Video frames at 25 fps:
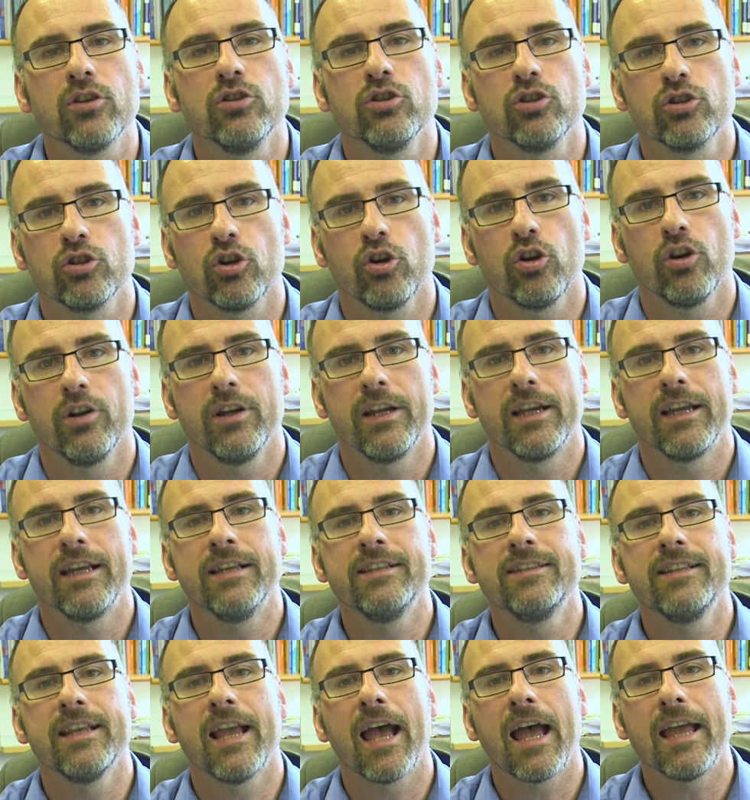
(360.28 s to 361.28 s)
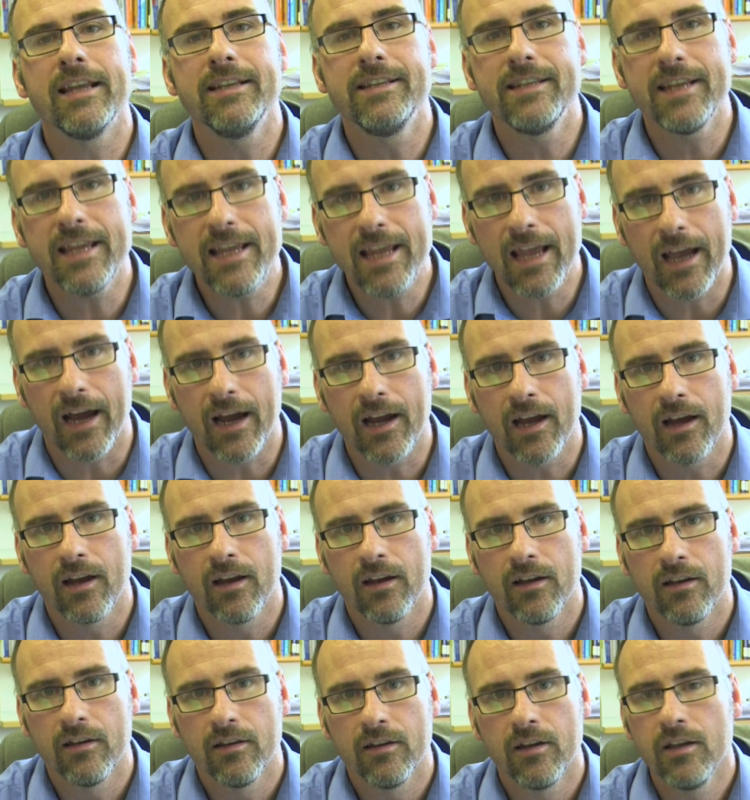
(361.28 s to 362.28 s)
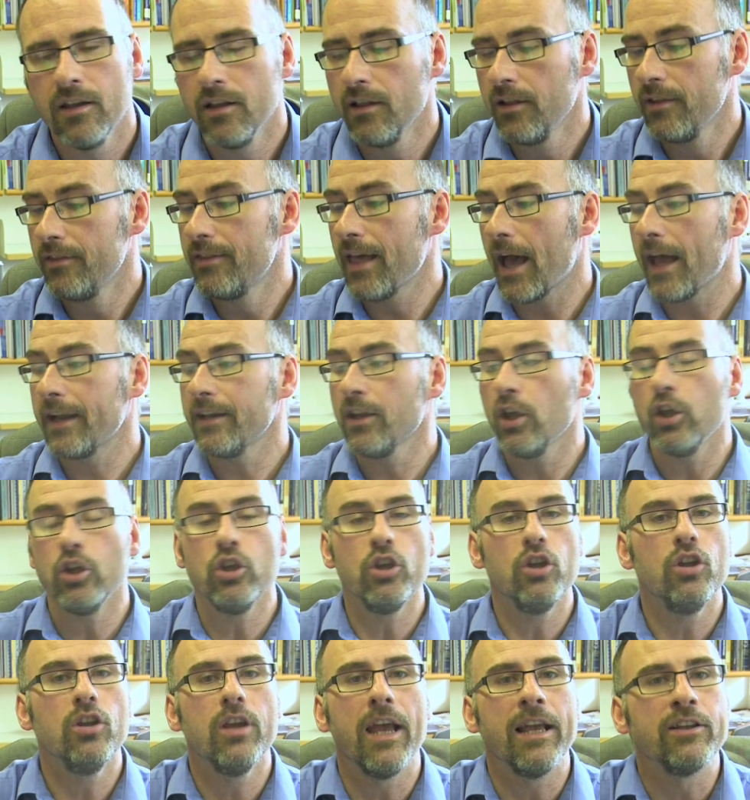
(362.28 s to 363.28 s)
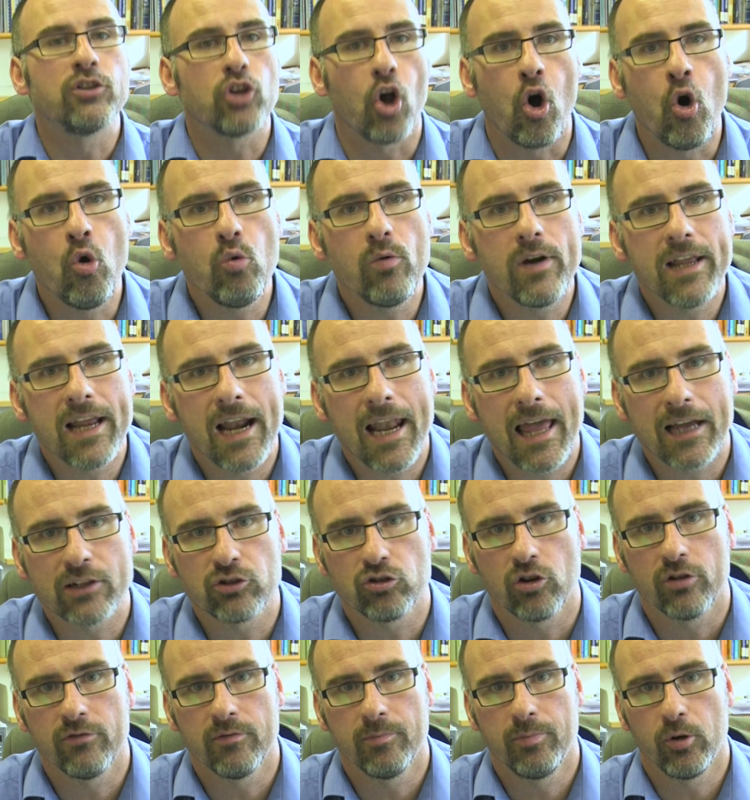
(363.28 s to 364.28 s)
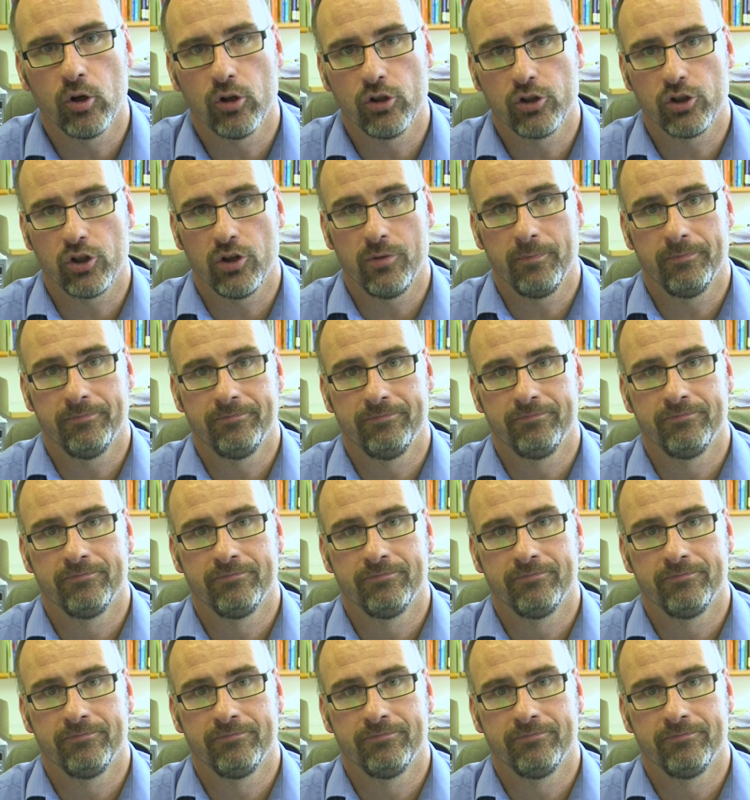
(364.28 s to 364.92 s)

concerning is the idea that it's only electron repulsion.